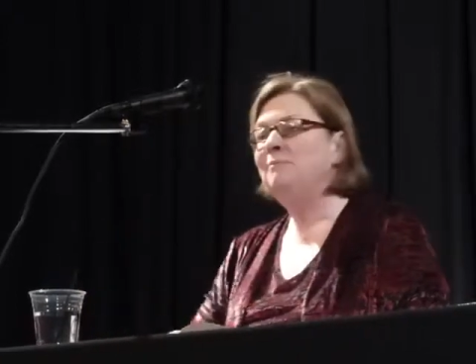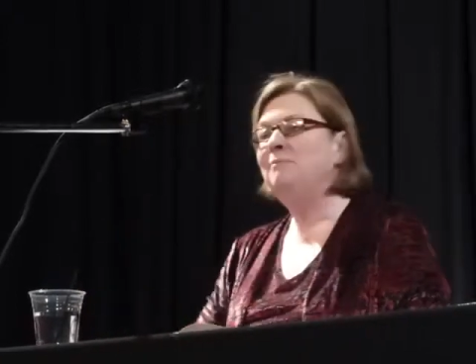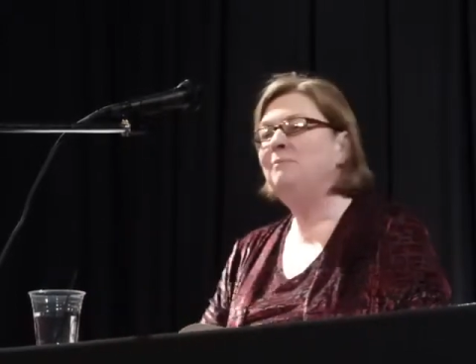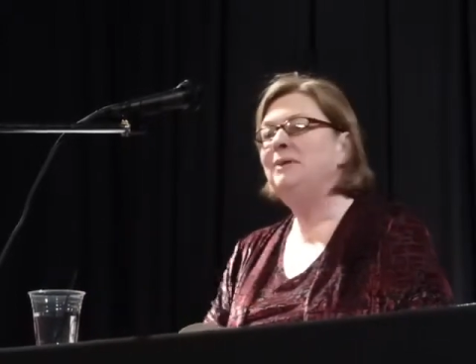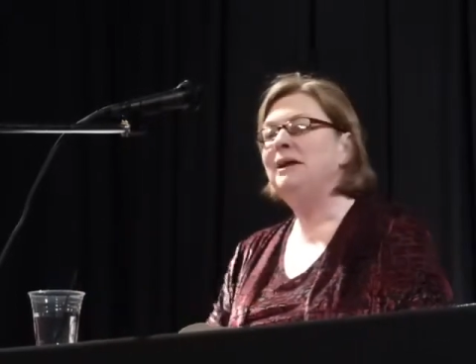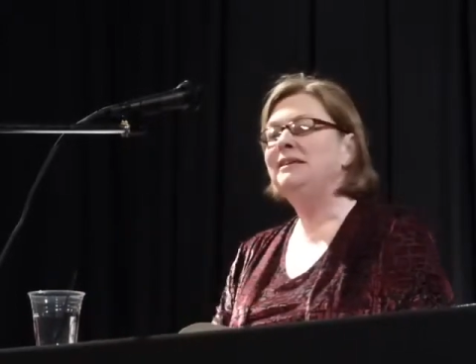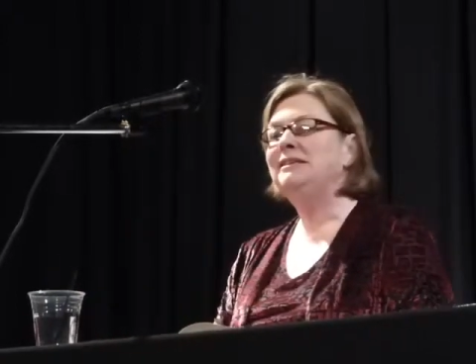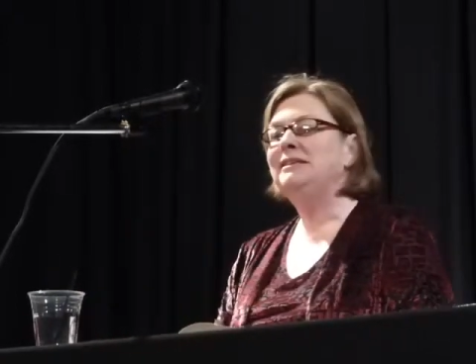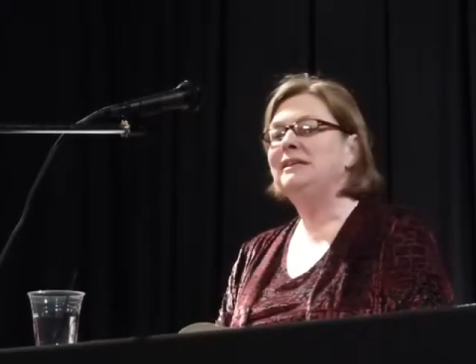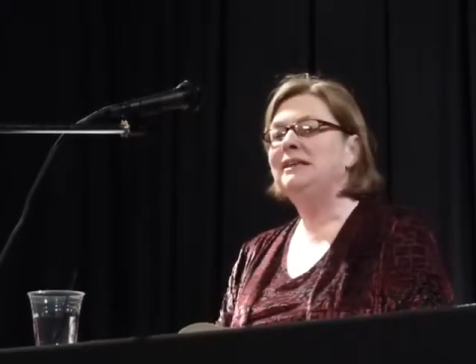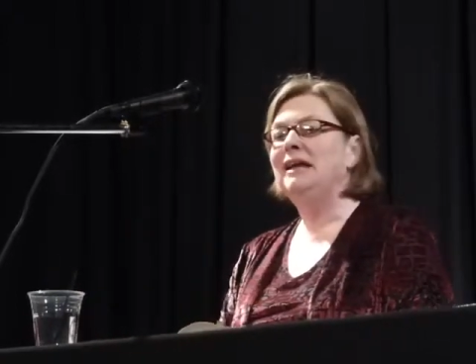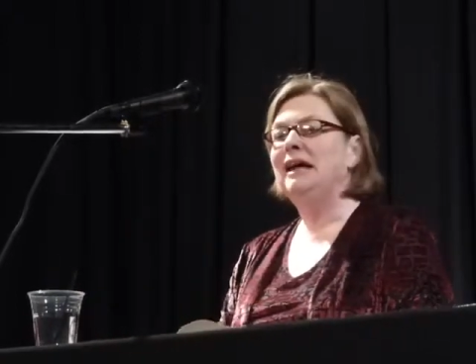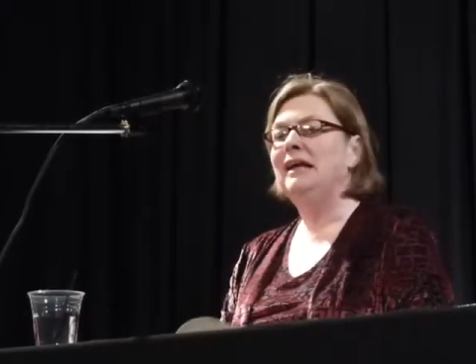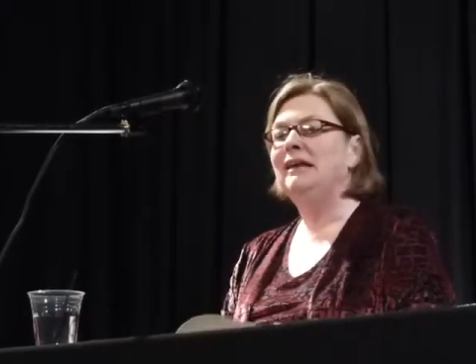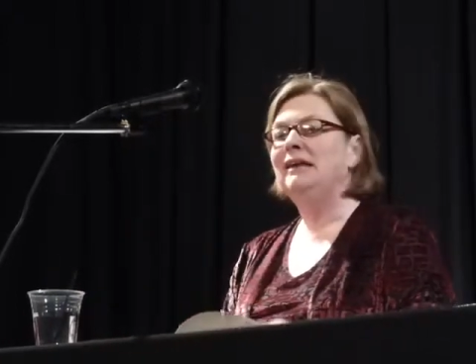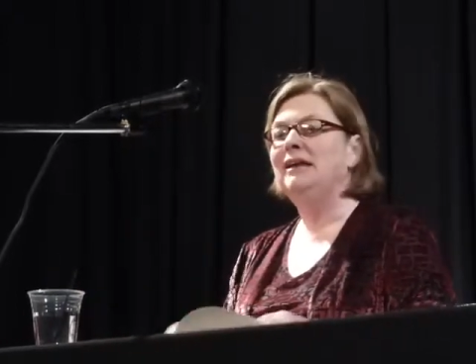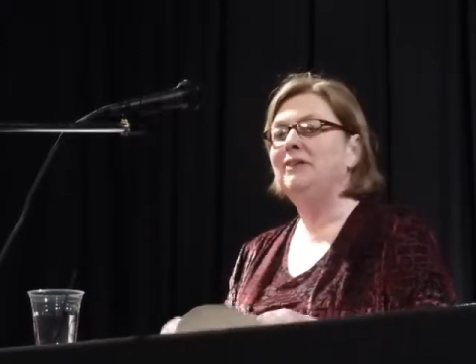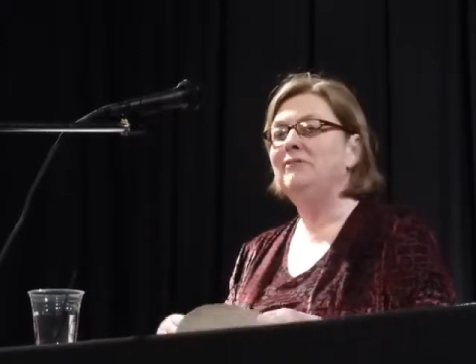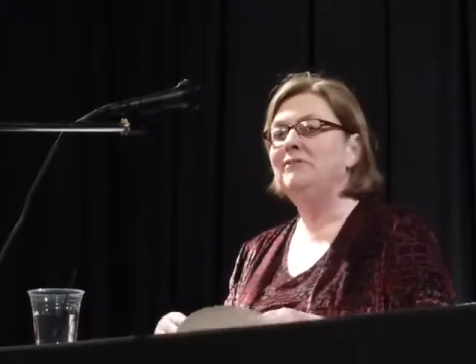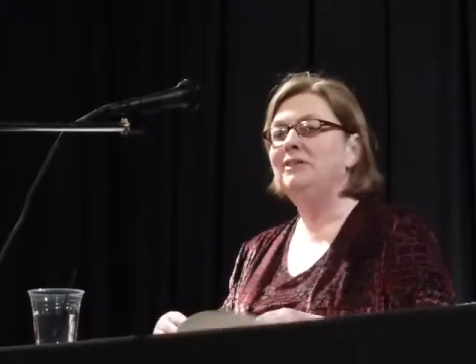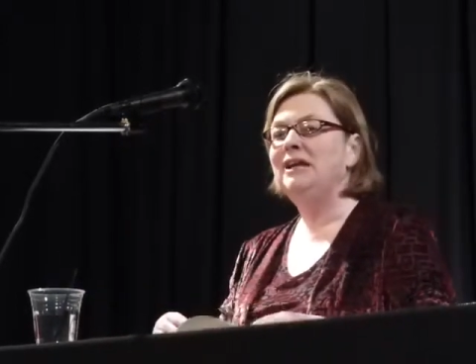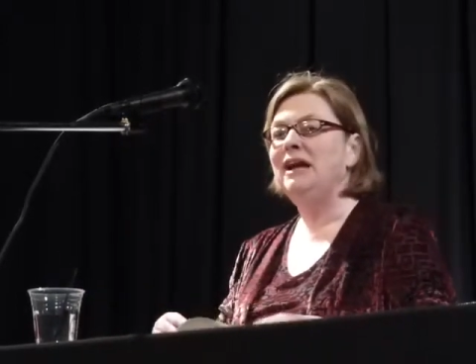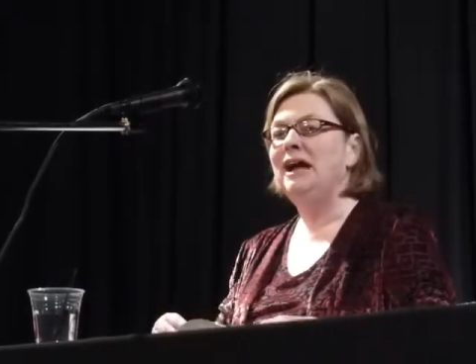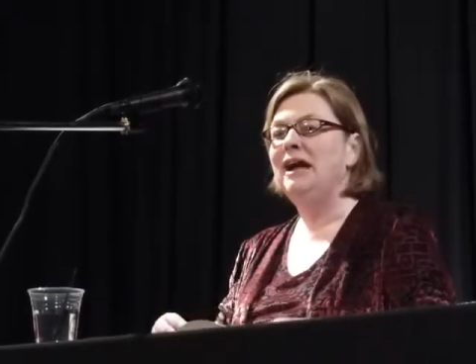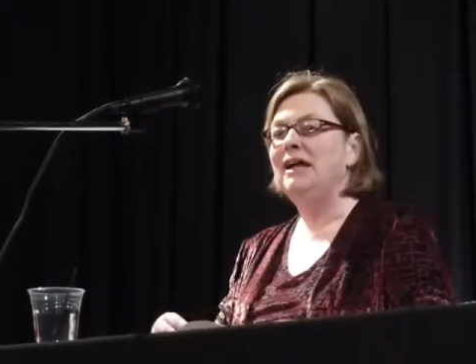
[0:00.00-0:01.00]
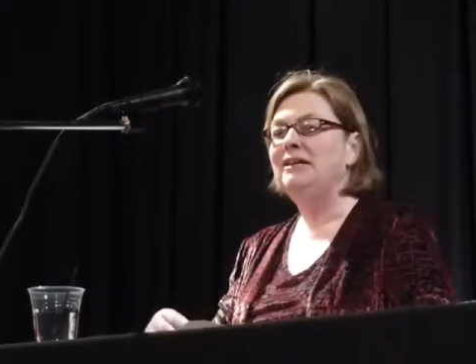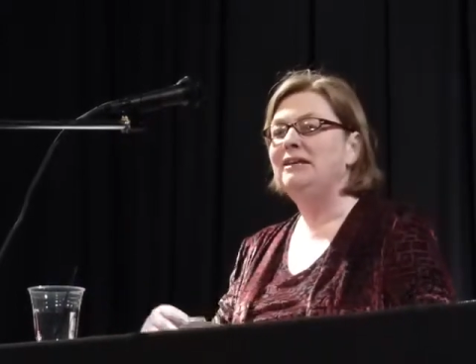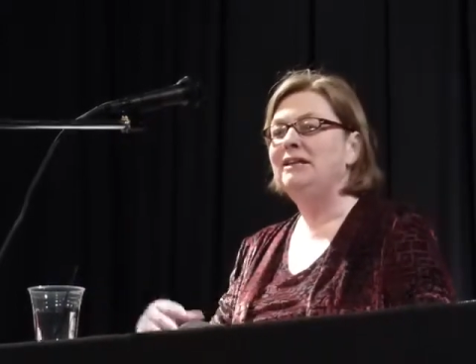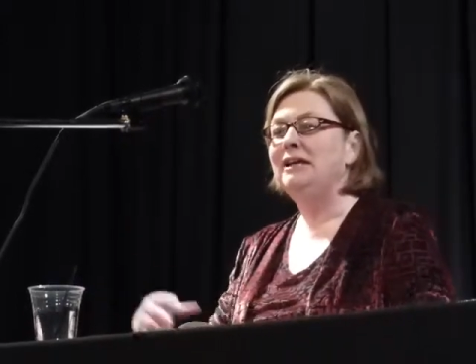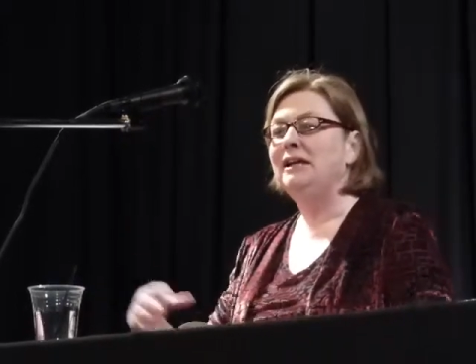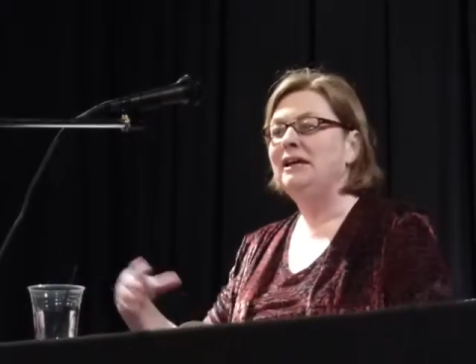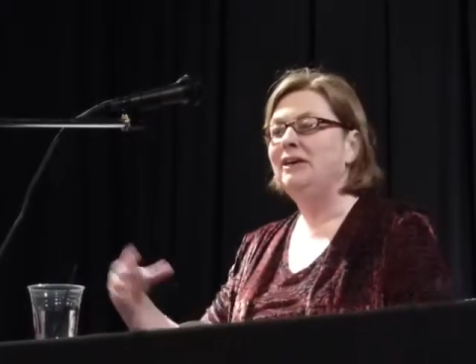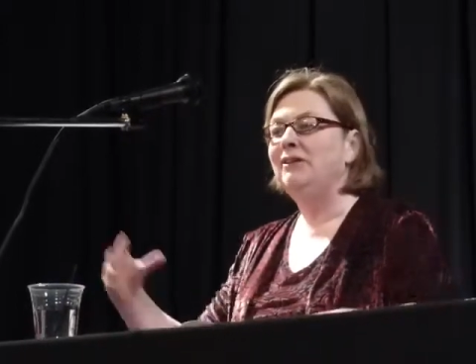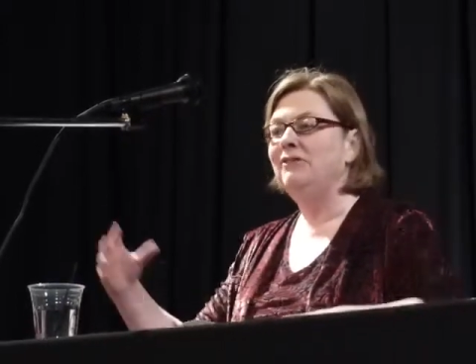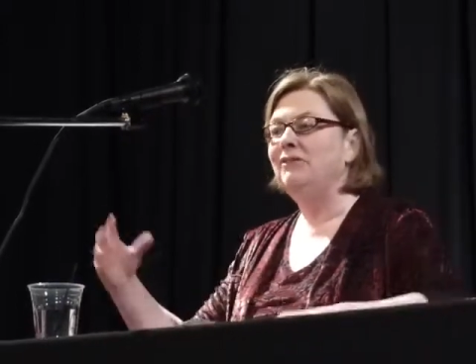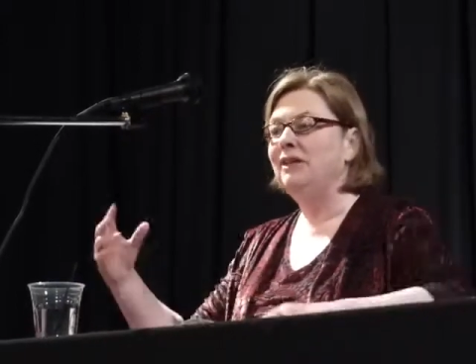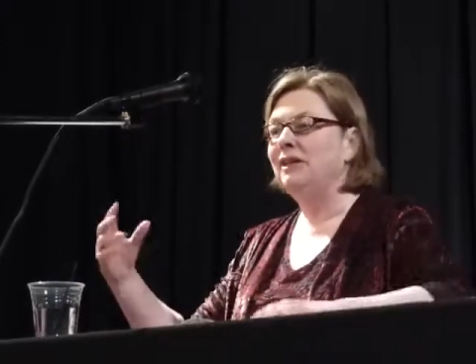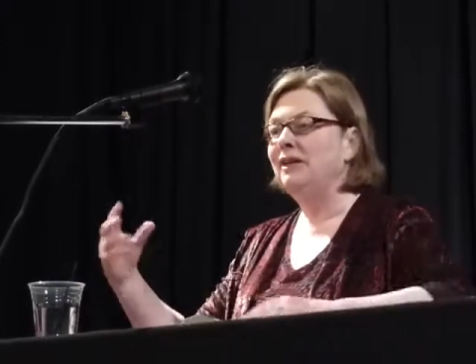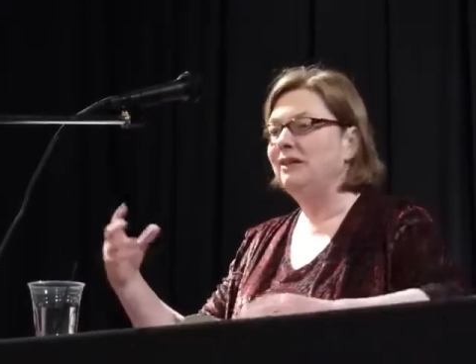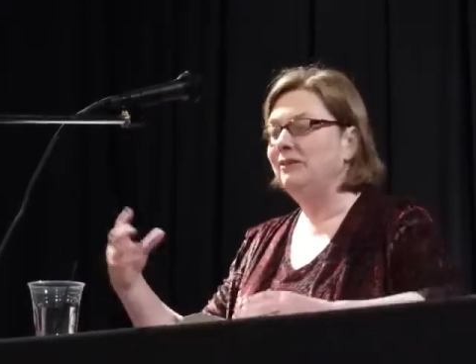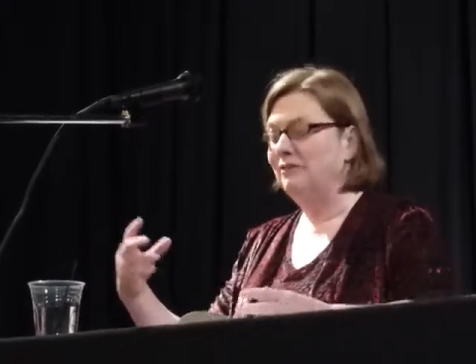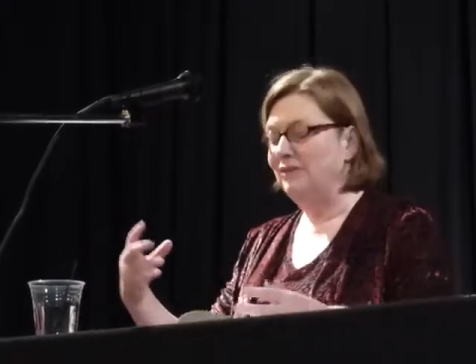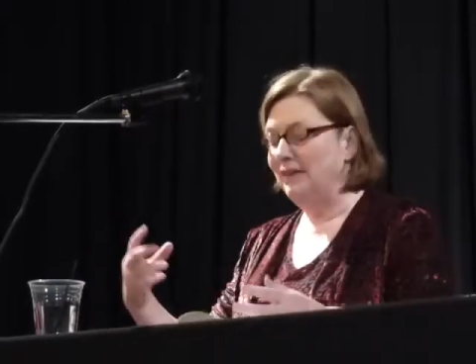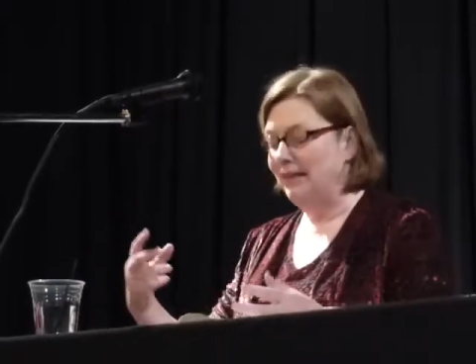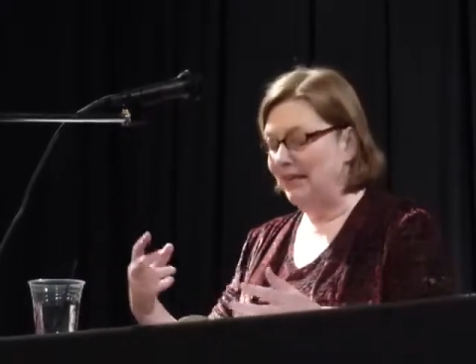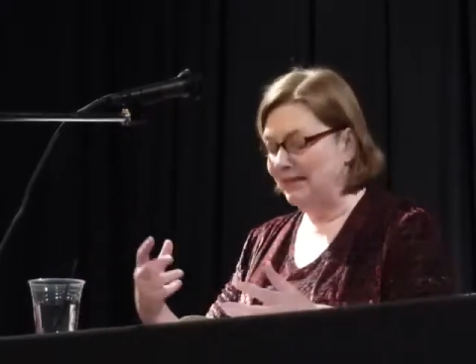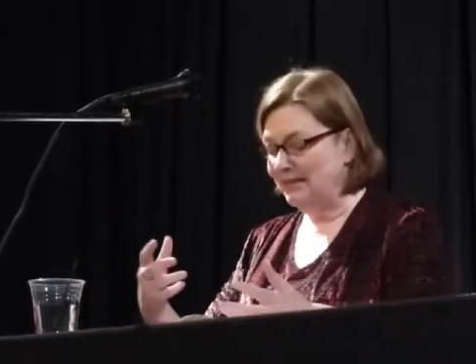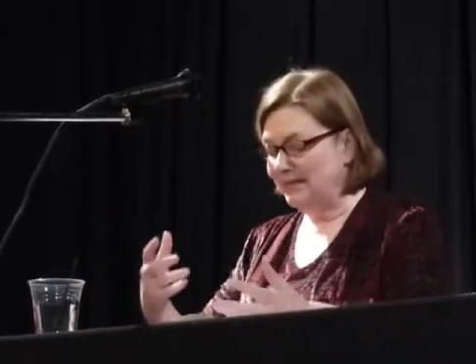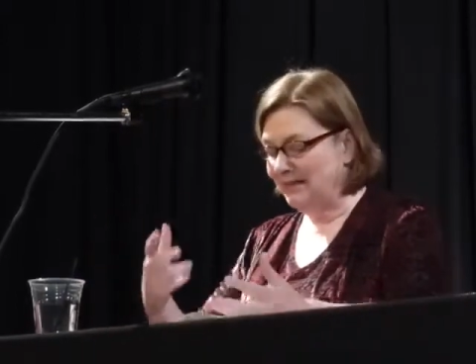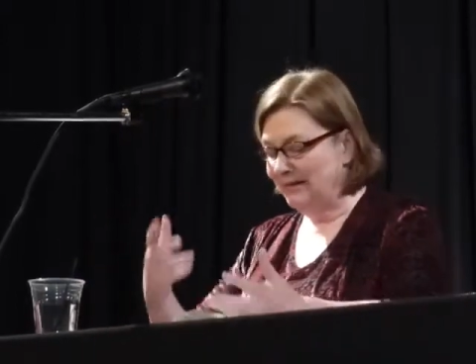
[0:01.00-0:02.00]
basically I love the idea
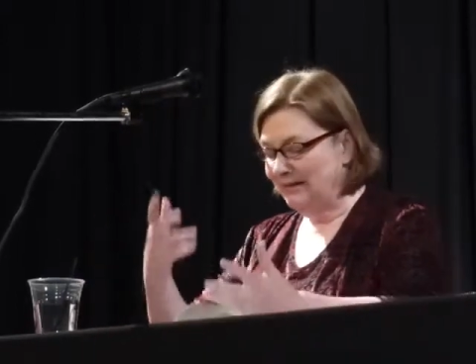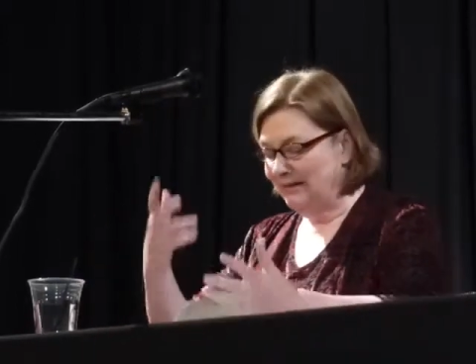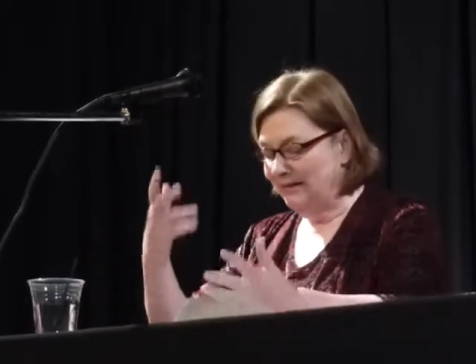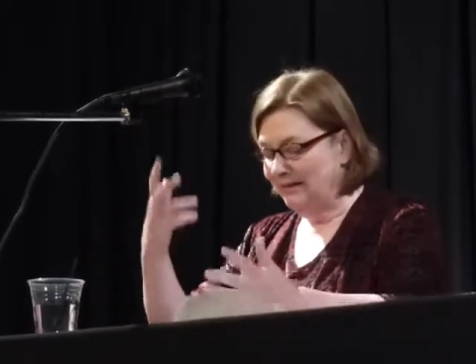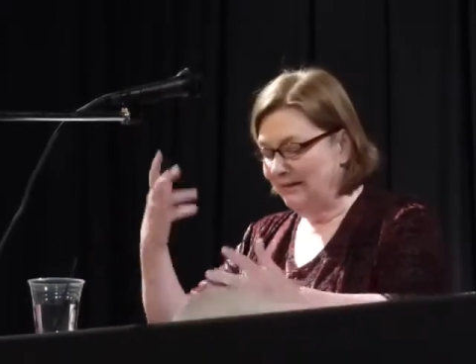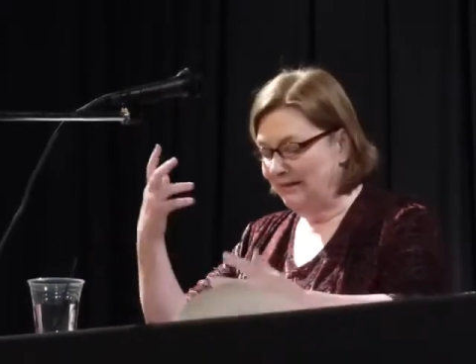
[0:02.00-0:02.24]
that